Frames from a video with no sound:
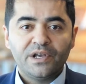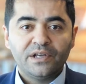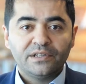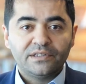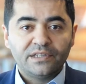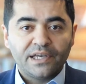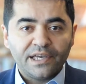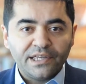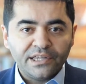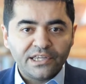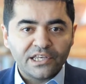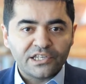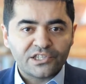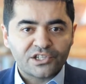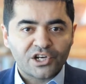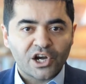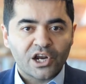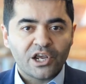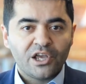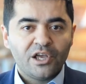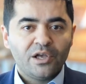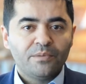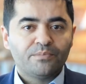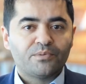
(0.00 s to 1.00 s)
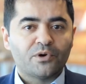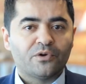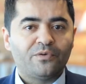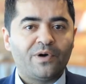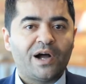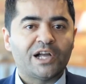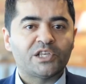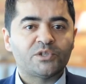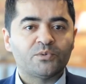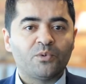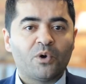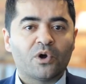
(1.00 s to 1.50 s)
The industry
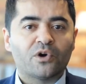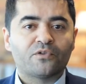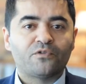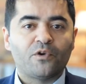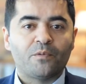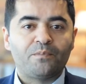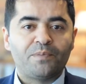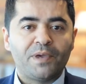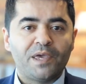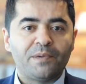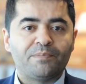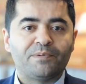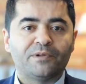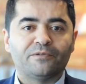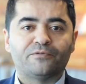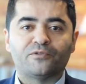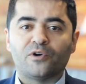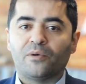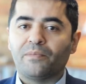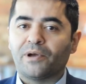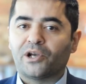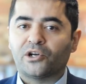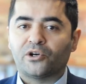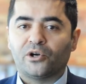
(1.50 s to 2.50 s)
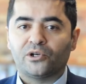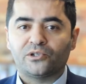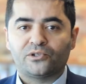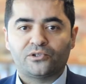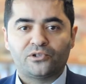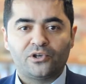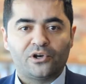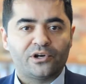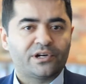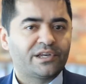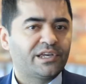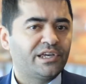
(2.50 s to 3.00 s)
provides work for people from across
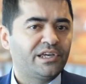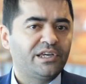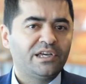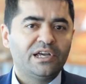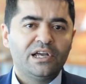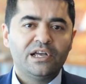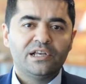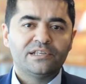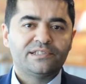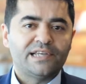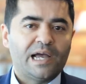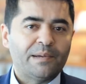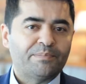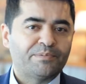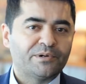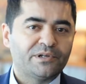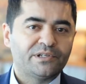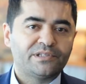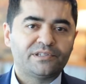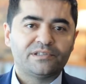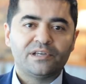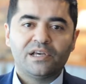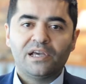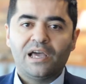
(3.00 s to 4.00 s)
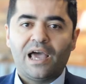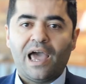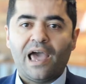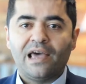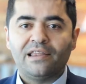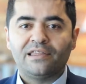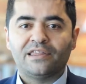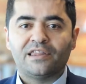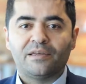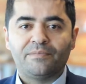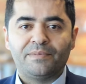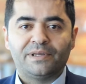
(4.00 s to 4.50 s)
Turkey, Cyprus,
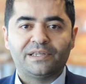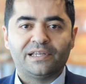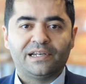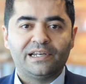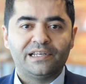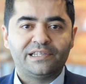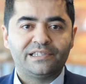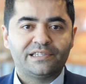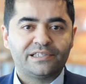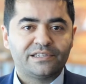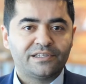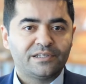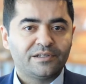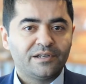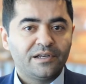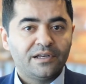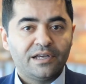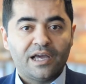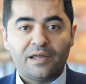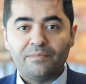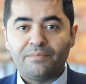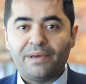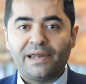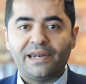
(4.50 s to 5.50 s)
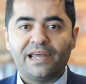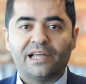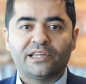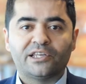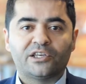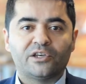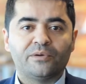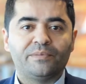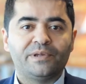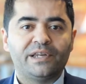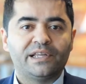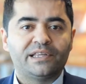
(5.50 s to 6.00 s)
and the Middle East, and many other
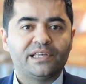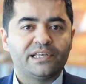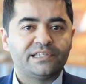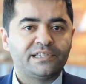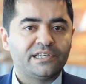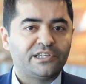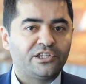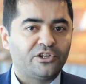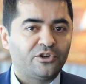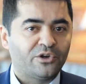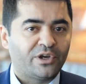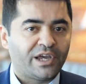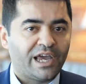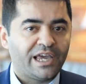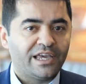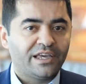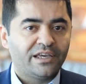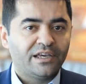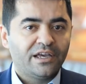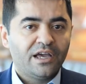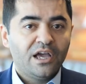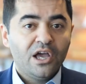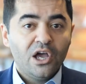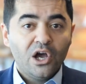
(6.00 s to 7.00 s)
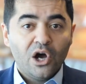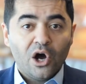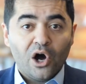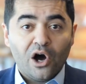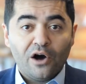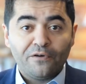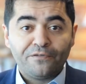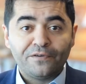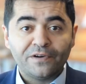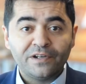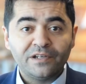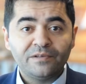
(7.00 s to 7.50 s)
communities in the UK.
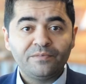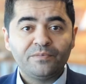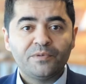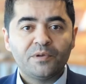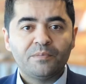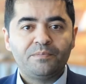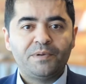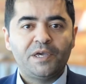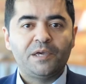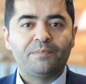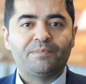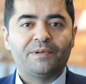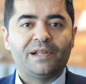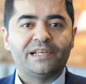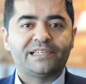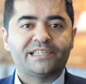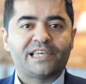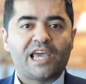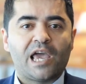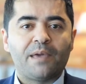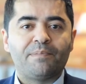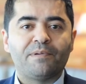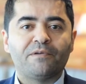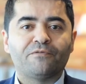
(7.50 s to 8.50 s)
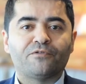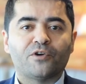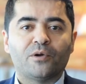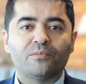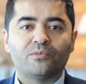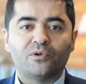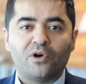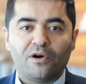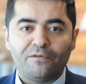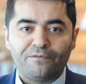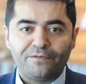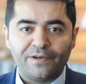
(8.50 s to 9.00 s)
Often, people escaping from
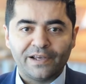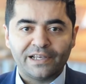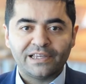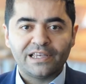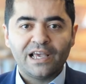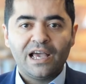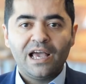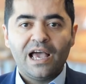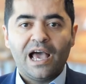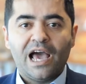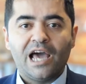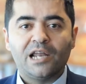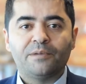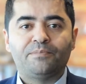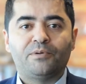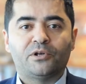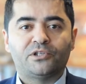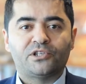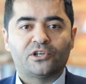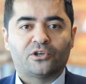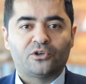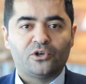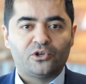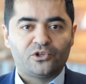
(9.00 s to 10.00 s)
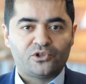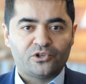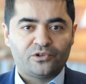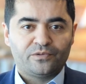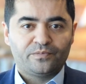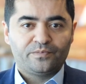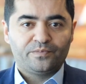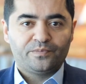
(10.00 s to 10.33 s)
conflict and persecution.